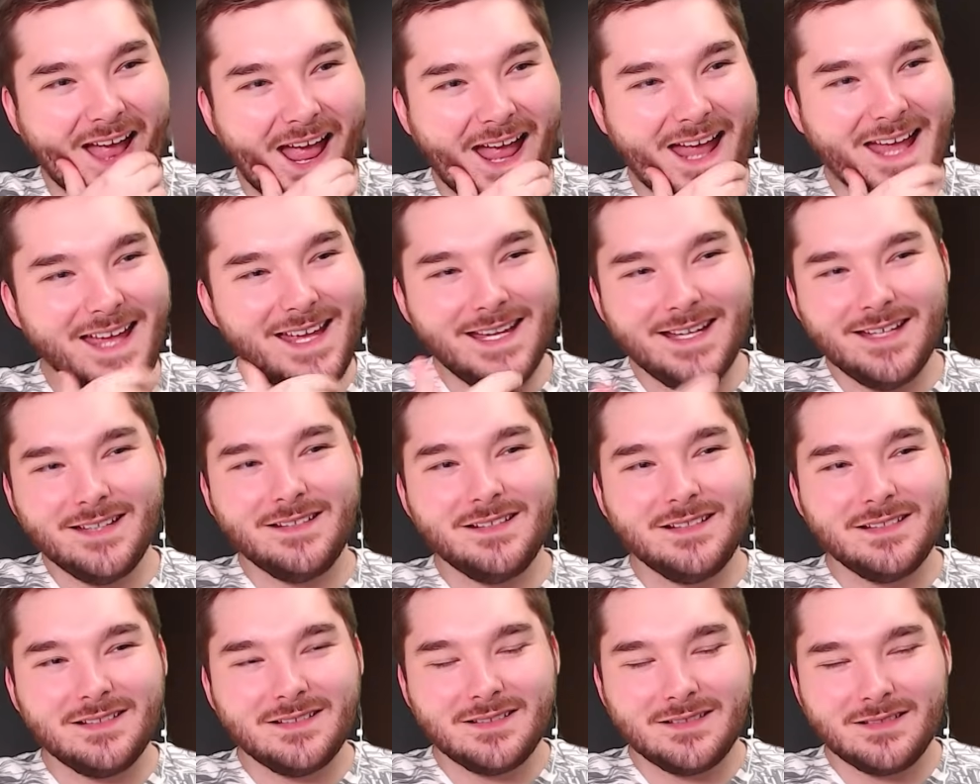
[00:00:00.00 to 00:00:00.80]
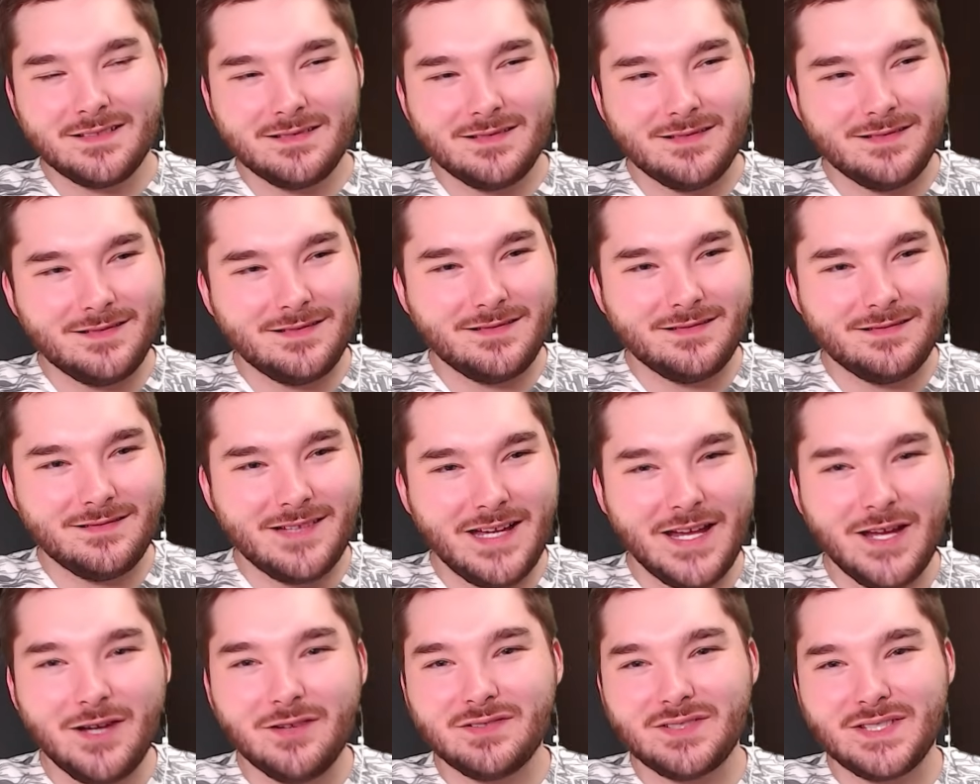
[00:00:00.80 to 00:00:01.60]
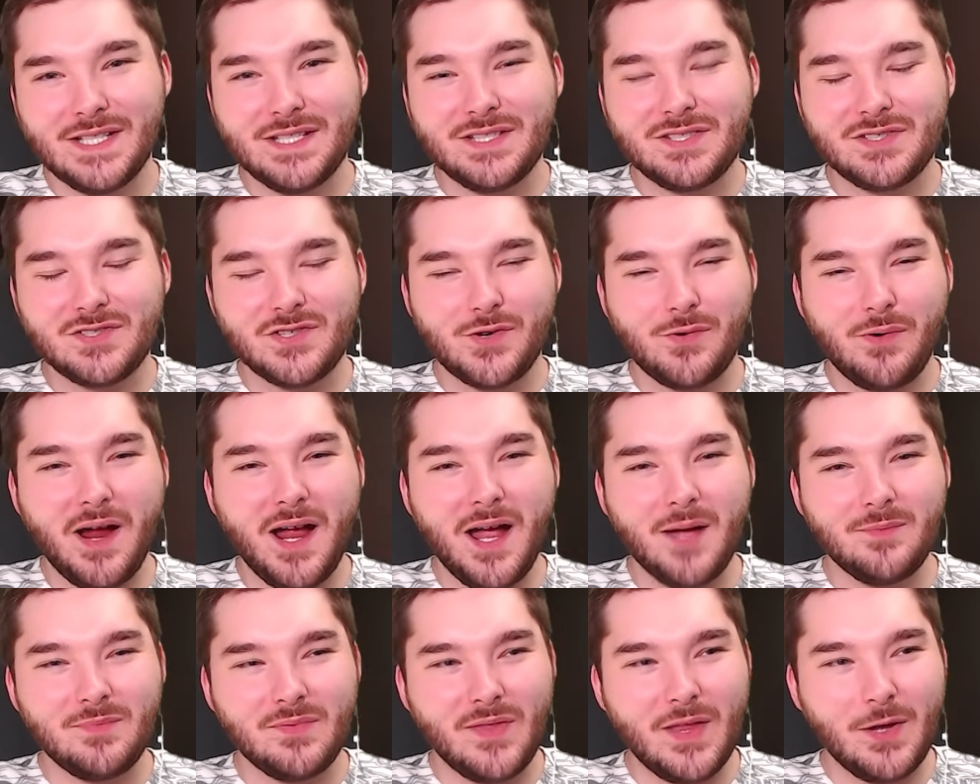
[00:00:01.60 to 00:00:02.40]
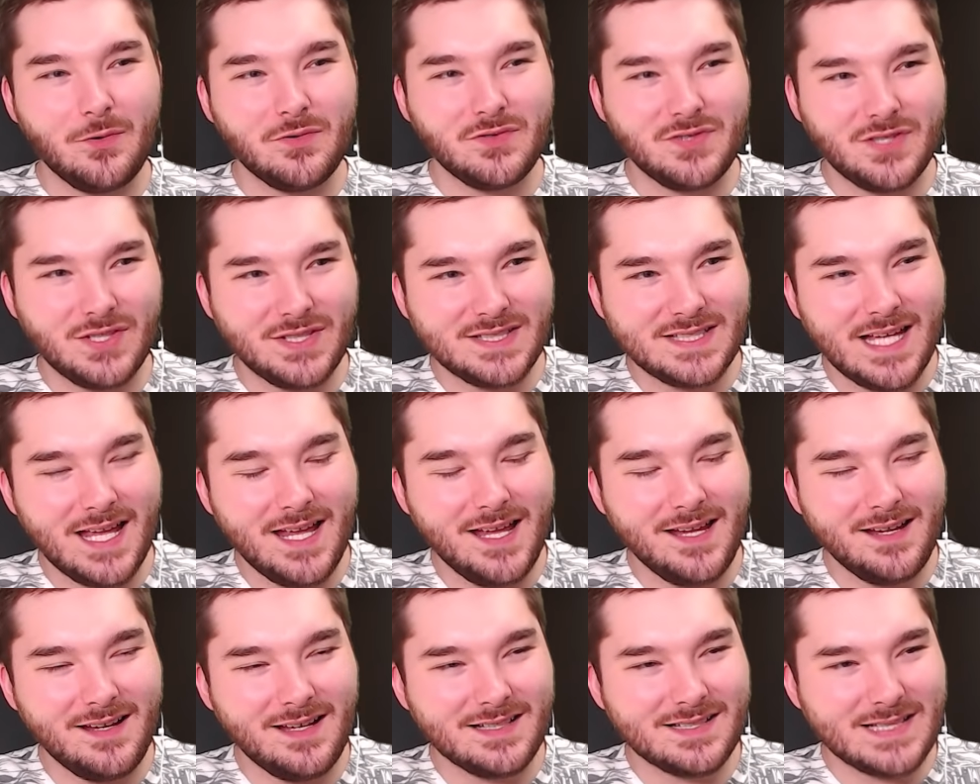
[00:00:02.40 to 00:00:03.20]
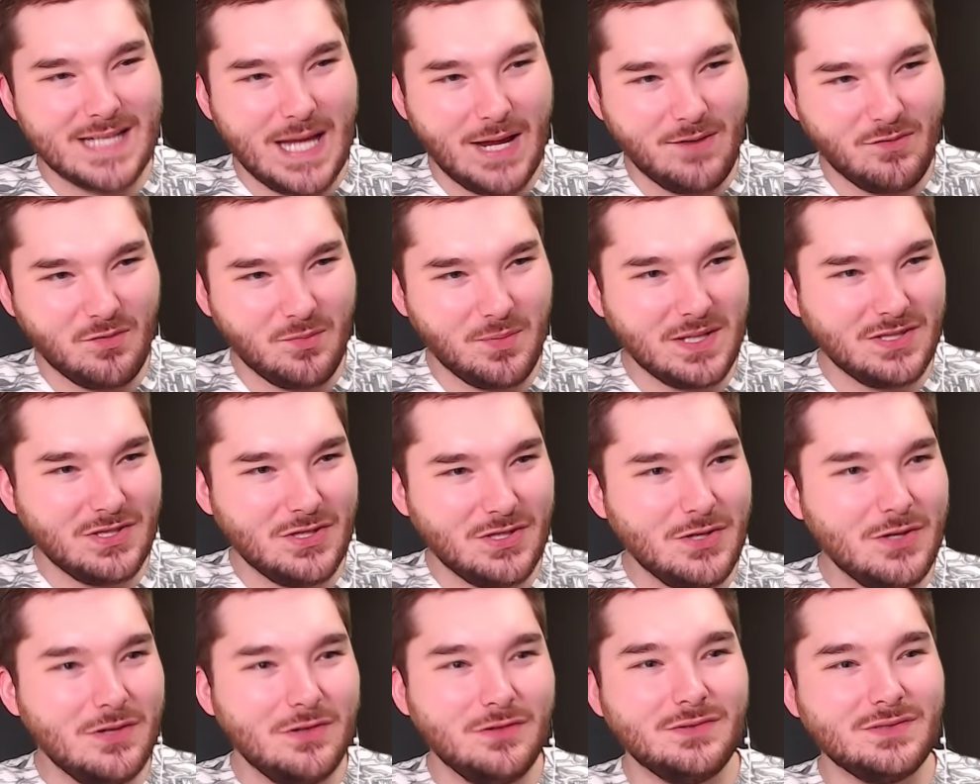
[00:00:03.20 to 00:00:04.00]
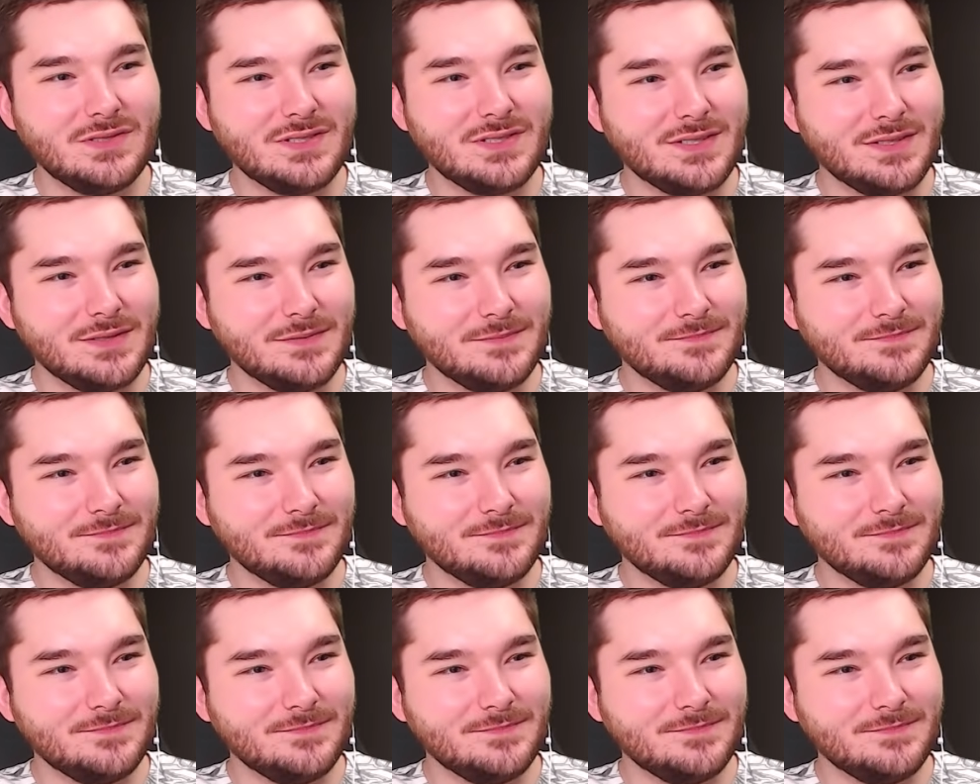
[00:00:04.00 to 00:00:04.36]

And here's this trap they were just saying has never been used.